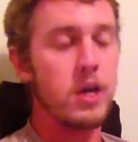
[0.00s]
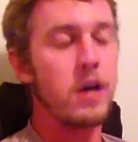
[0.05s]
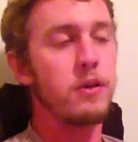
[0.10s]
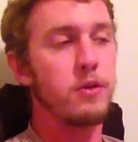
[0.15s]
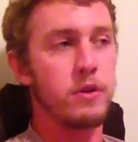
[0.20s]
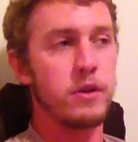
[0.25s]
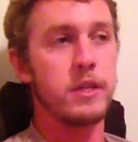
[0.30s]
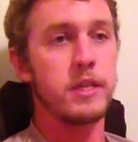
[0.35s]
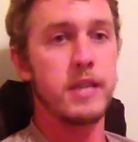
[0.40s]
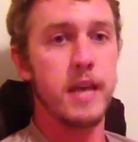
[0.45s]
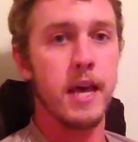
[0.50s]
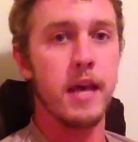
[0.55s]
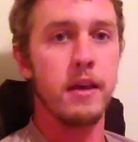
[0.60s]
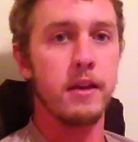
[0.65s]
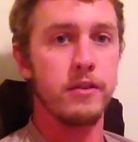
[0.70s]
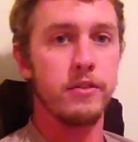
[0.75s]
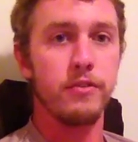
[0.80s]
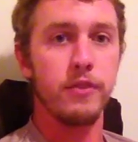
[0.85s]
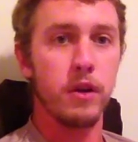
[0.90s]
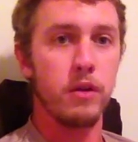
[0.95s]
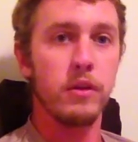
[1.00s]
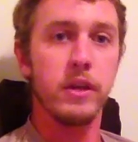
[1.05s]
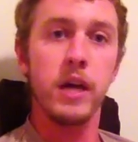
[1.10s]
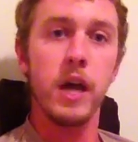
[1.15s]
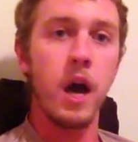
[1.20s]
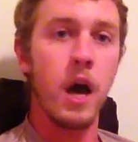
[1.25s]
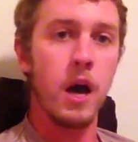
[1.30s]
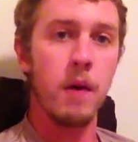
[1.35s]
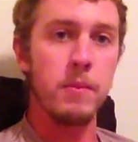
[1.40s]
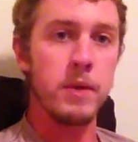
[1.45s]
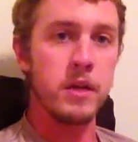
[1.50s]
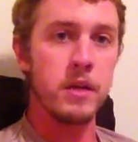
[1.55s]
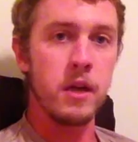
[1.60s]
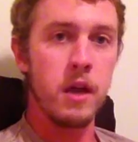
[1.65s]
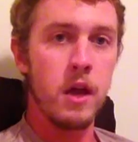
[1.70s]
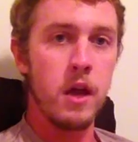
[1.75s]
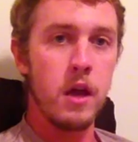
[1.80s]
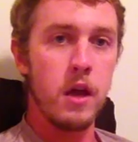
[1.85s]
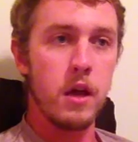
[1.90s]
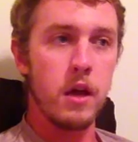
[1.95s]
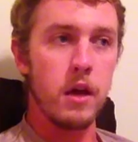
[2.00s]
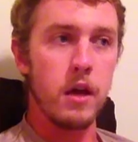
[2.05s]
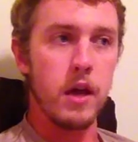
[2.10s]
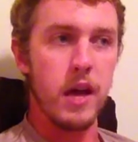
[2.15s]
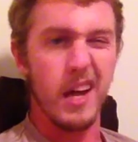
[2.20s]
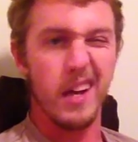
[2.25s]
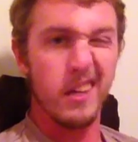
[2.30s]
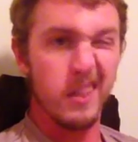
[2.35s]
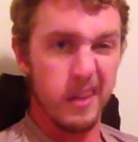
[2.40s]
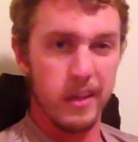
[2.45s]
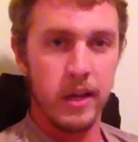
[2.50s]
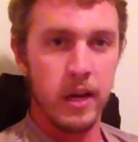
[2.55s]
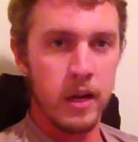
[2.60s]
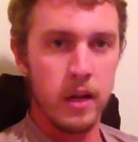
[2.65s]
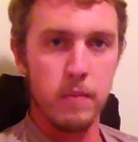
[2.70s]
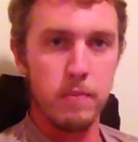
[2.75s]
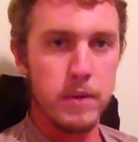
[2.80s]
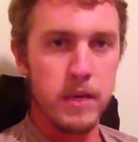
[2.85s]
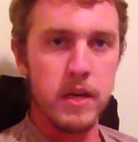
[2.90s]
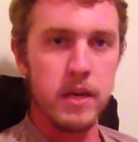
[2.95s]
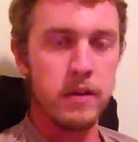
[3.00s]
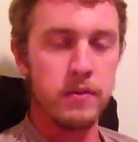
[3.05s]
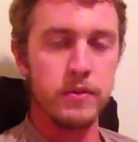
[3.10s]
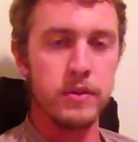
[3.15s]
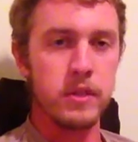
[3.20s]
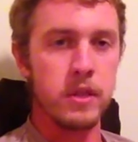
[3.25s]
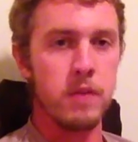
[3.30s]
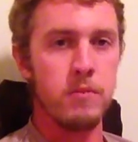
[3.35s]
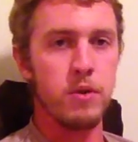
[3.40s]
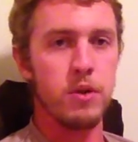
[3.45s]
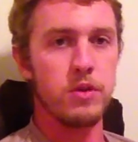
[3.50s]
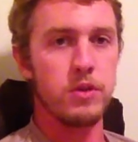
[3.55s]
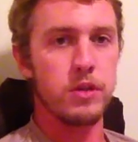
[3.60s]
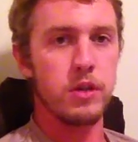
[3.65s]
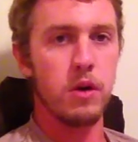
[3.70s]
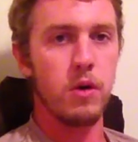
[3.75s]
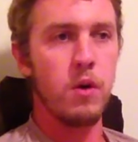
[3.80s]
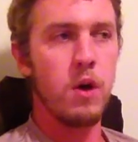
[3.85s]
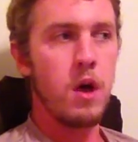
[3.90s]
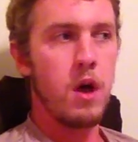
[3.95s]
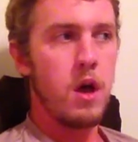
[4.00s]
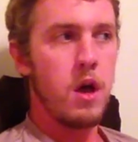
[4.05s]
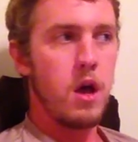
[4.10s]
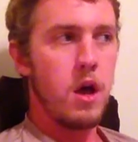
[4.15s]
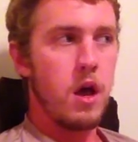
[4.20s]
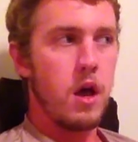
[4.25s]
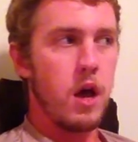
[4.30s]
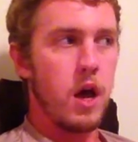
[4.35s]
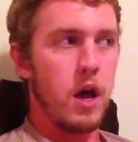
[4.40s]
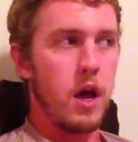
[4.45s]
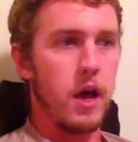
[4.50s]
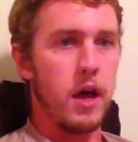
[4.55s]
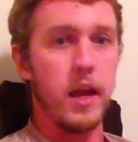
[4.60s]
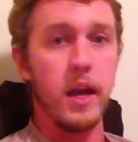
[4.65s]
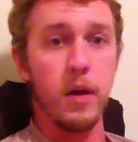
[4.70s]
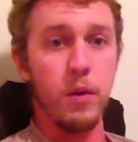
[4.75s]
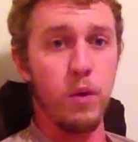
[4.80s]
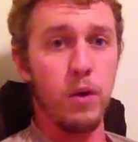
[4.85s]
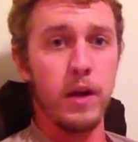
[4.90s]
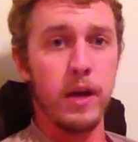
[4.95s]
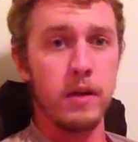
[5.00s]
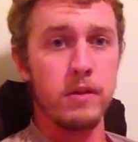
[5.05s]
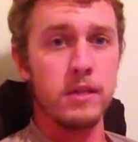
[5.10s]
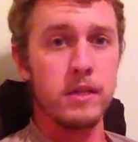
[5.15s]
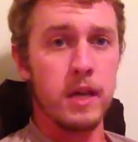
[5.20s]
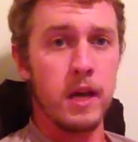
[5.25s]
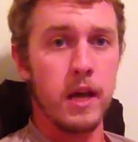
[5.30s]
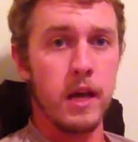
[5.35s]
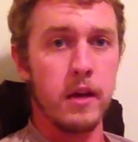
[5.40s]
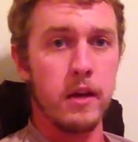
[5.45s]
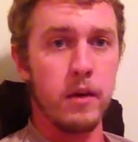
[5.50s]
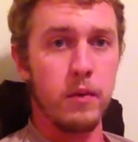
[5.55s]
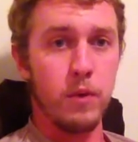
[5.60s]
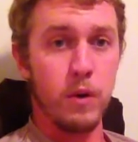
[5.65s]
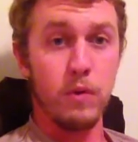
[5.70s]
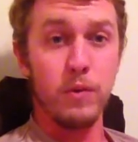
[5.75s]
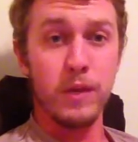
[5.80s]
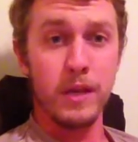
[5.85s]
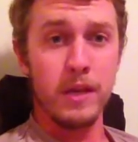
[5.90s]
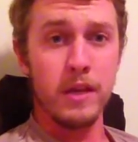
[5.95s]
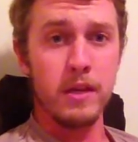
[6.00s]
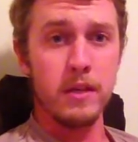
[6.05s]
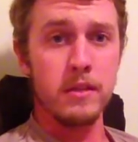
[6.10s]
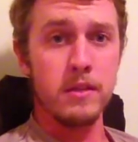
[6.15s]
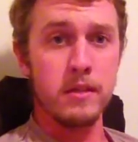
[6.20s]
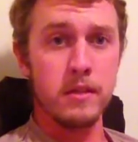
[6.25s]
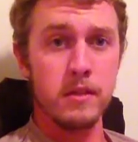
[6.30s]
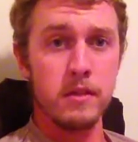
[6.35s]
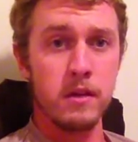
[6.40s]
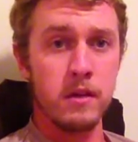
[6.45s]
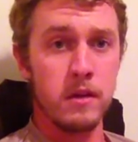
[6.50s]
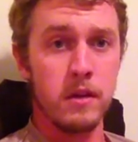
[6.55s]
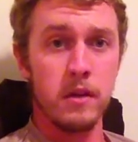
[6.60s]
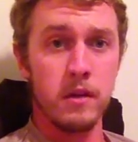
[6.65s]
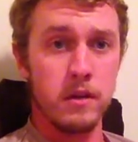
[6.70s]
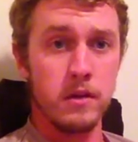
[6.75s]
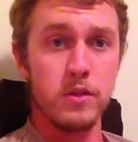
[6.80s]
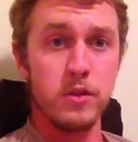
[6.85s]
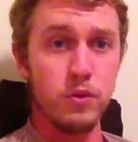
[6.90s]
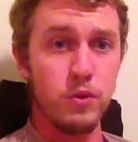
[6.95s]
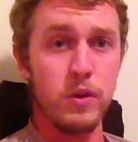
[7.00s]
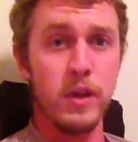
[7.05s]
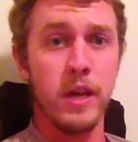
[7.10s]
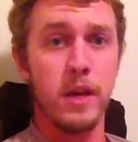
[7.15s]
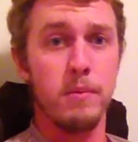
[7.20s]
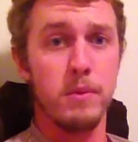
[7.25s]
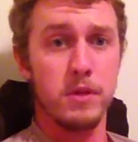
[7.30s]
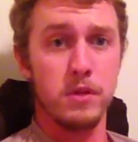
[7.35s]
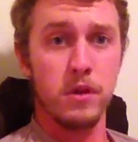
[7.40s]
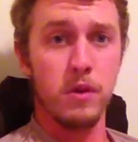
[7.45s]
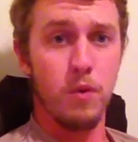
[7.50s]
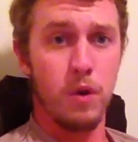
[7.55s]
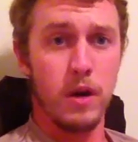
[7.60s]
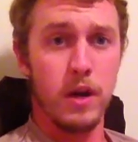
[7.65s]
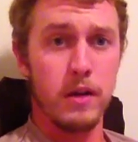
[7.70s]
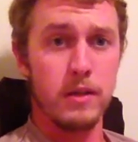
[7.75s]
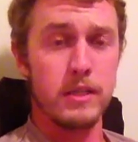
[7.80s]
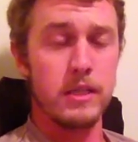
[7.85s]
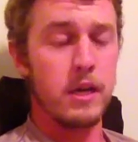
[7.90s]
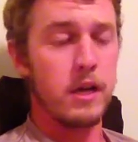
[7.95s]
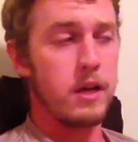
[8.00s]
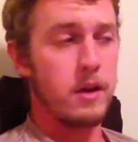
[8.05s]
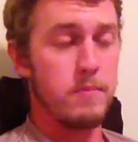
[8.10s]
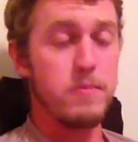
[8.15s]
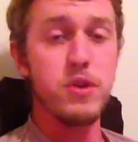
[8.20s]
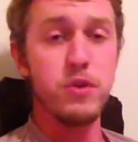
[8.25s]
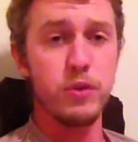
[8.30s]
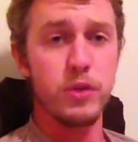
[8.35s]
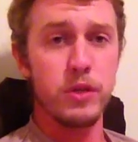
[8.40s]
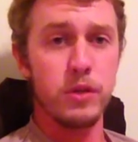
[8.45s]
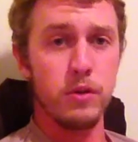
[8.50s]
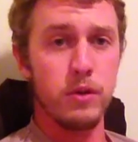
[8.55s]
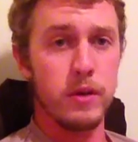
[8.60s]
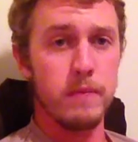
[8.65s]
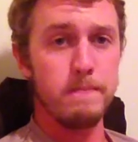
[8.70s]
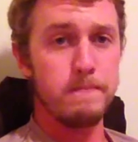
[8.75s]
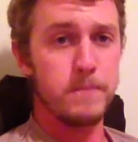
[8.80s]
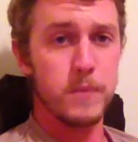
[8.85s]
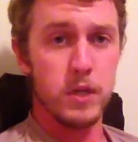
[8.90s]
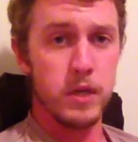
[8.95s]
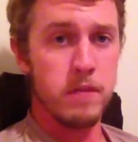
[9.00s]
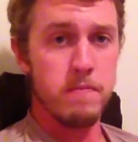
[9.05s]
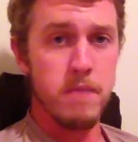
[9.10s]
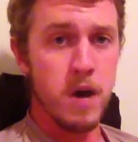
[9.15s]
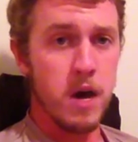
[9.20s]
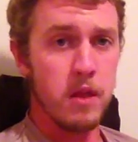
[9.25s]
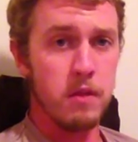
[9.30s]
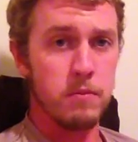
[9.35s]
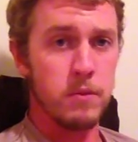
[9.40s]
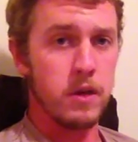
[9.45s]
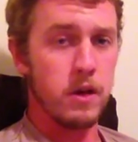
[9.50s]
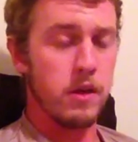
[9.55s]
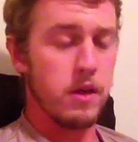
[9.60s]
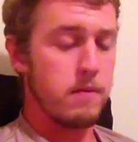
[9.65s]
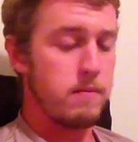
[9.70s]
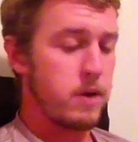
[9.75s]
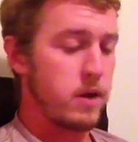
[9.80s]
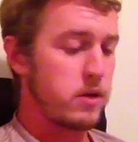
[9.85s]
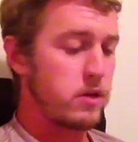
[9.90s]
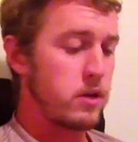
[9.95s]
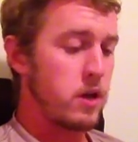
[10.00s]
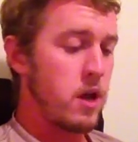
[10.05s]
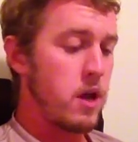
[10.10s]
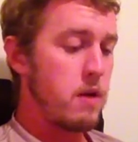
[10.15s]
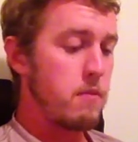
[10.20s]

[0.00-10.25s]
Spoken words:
110 is fairly common at the kind of peak of summer. So, and I work outside. I work with kids on a school campus, so I work outside. I'm used to it, so it doesn't bother me all that much.